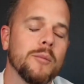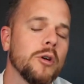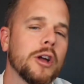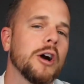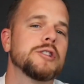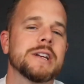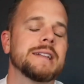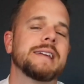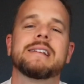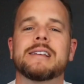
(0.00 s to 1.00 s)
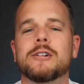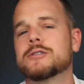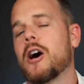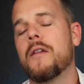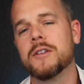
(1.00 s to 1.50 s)
more coaching and
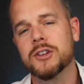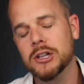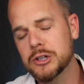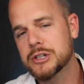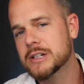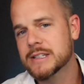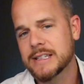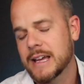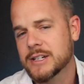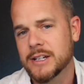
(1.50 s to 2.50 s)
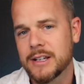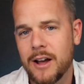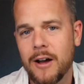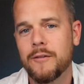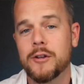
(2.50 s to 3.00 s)
details on the solution section
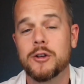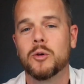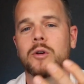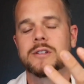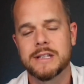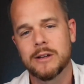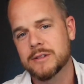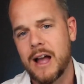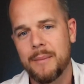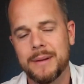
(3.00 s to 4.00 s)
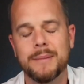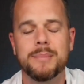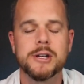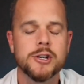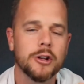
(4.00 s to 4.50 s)
of your sales copy,
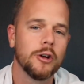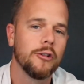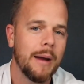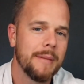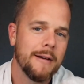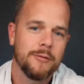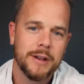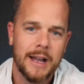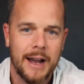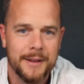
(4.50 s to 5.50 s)
be sure to go grab that free guide.